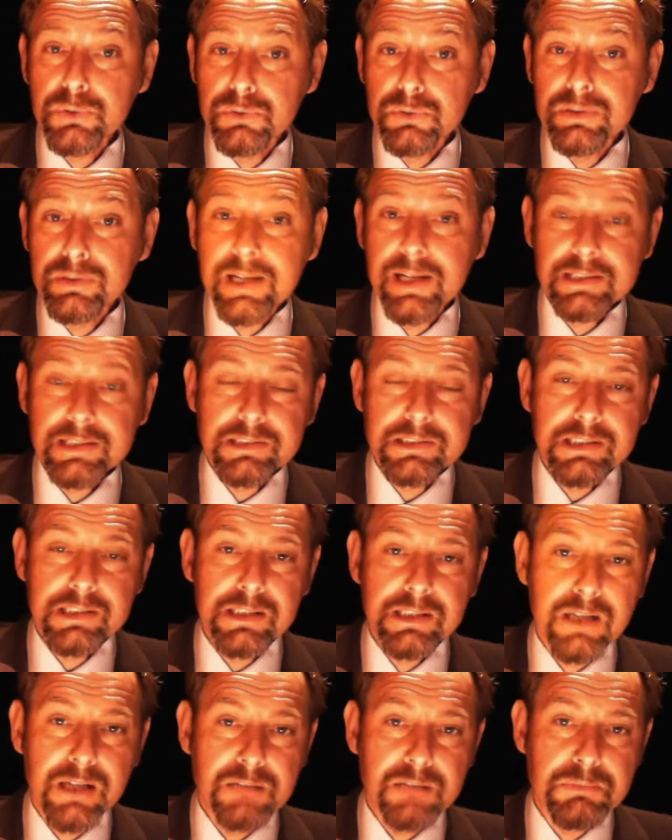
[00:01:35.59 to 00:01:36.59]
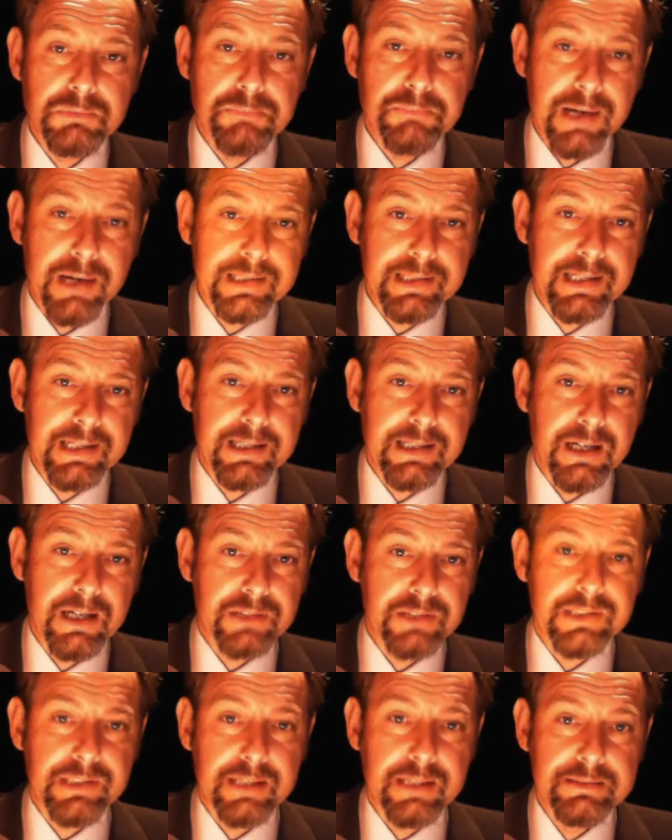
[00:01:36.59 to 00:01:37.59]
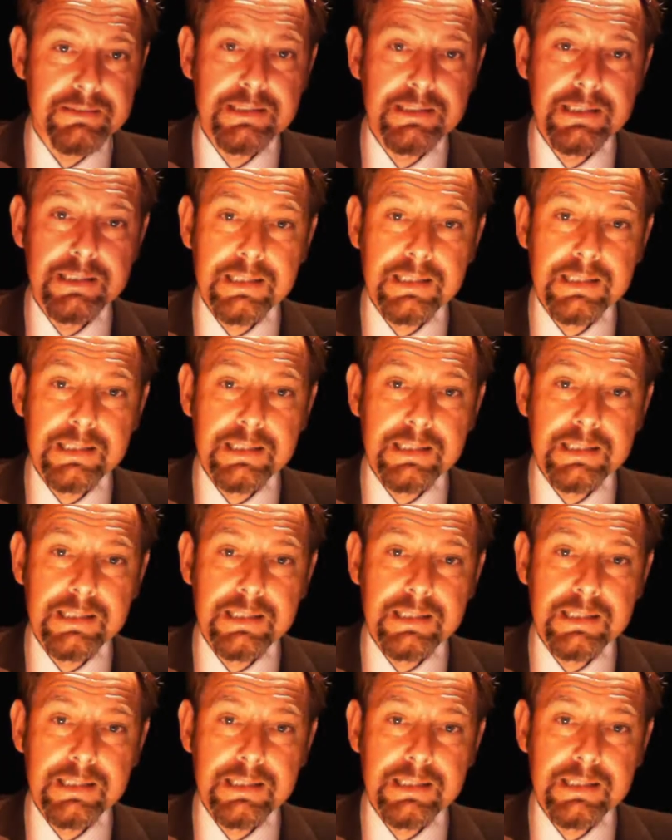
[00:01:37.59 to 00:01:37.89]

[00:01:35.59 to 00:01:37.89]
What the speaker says: or linked to the global banking cartel,